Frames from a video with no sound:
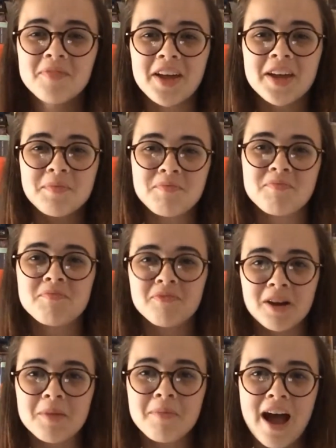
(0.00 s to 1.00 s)
like
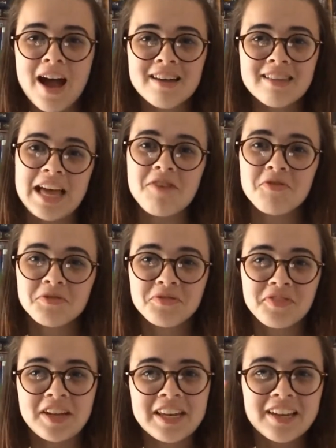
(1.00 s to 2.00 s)
bring back that old
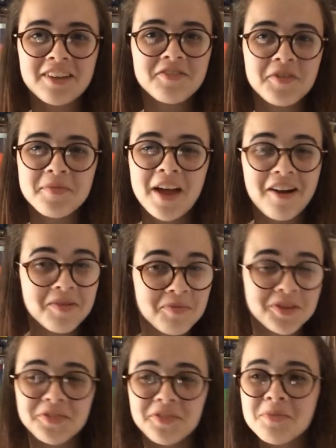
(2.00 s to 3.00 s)
feeling from the Harry
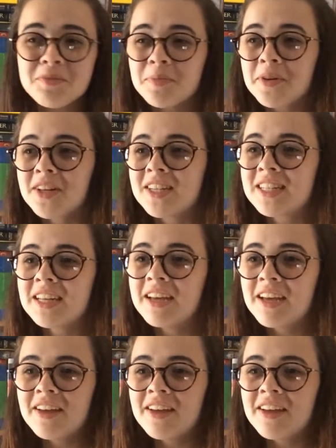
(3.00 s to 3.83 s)
Potter films, because